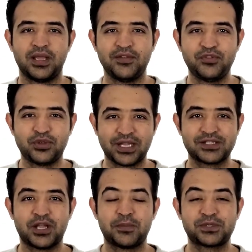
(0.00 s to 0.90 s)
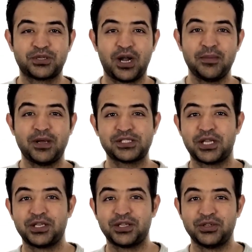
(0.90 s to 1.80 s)
If you can subscribe us
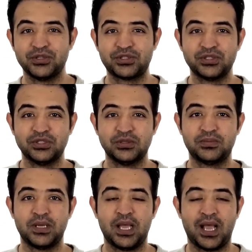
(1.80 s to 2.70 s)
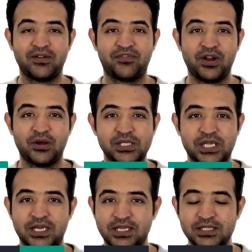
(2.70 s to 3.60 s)
on the YouTube and follow us
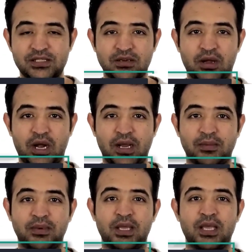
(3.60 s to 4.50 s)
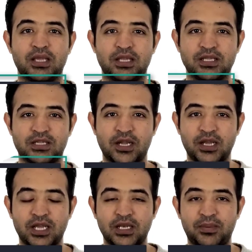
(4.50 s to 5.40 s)
on Instagram, it's gonna
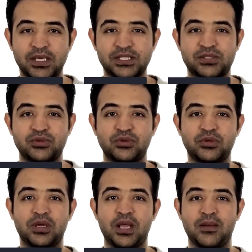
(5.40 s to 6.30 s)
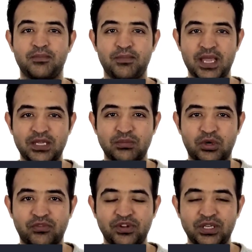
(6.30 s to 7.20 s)
help us to make
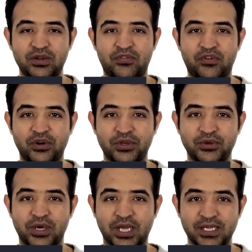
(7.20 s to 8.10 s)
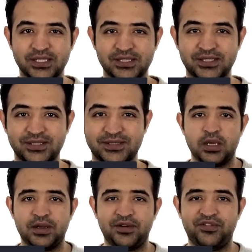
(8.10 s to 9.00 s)
more video for you guys.
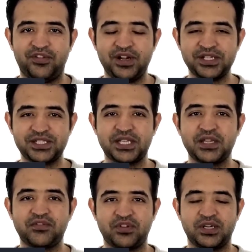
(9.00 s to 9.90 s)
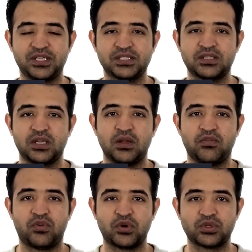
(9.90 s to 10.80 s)
First thing first,
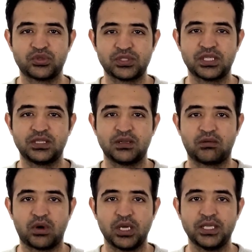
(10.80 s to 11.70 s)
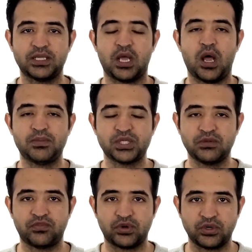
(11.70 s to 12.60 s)
for choosing the right option
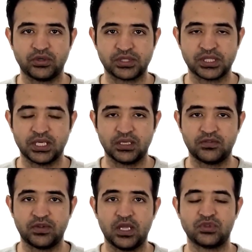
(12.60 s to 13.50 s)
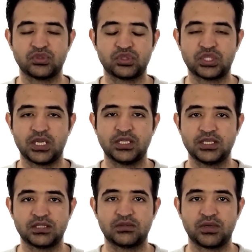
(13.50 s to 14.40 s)
for yourself, you should check
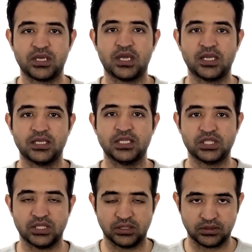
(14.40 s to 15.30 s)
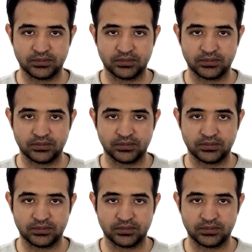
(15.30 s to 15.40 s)
these three conditions.